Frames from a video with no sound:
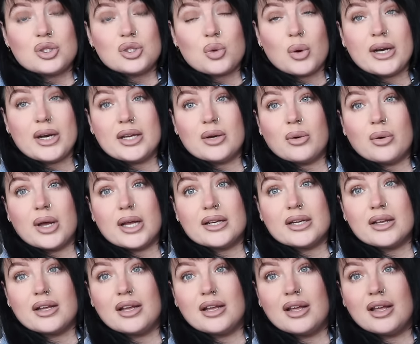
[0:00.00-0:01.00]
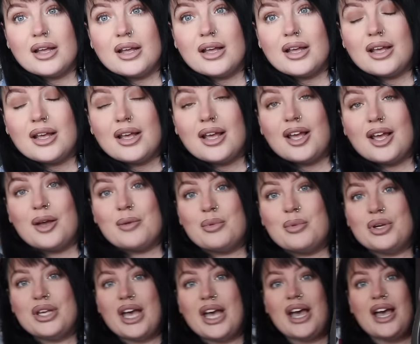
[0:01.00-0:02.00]

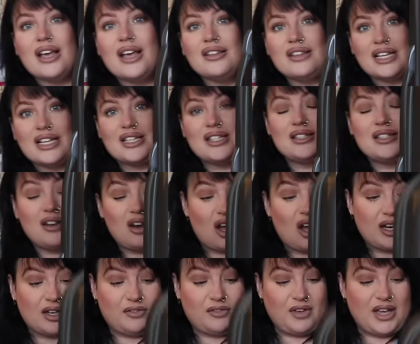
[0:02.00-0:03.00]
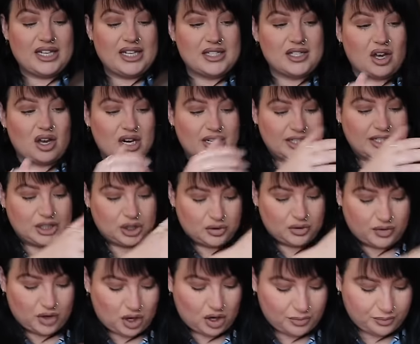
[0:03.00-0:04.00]
But yeah, this like fit inside each
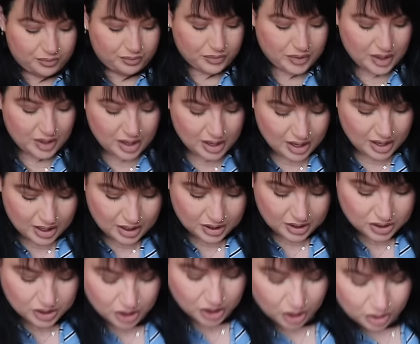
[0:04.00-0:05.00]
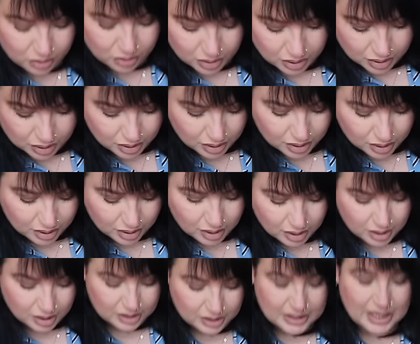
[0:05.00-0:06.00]
other. So
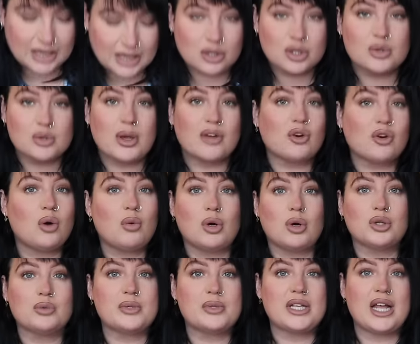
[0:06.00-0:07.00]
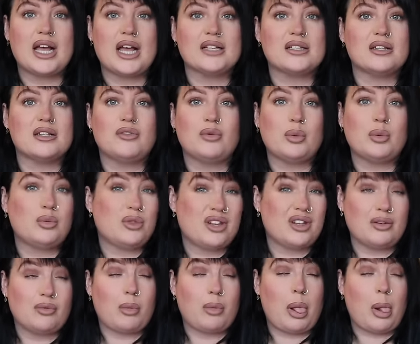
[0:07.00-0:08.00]
yeah, because I've got one upstairs, and
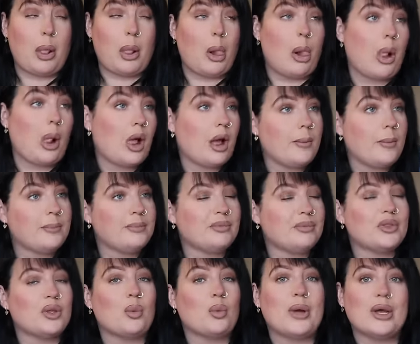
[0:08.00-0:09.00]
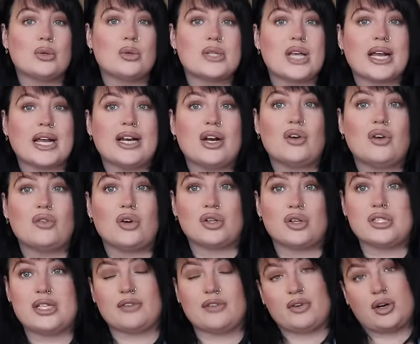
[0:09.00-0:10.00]
the wheel's hanging off.
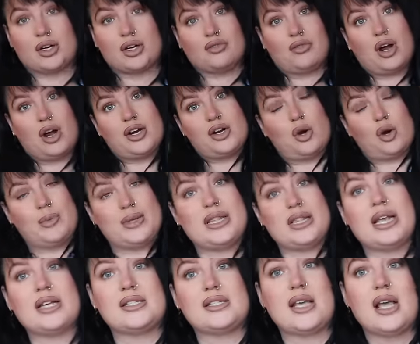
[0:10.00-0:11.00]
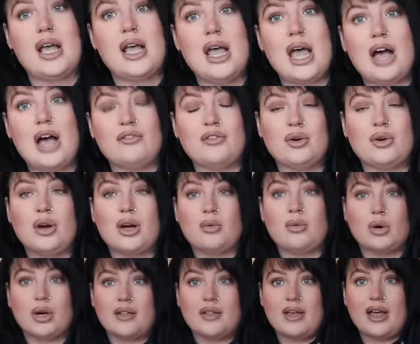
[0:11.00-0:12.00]
Honestly, I feel like a right knob in this. I feel like
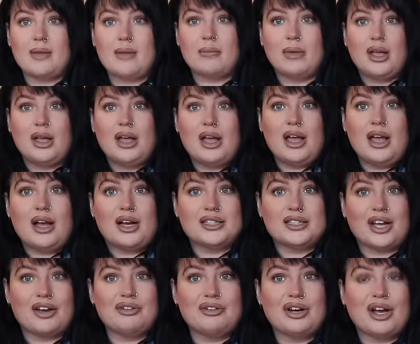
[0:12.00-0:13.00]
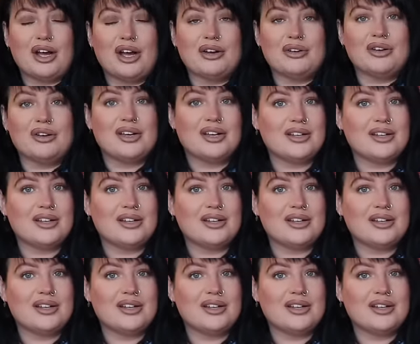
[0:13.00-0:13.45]
one of them. I don't know.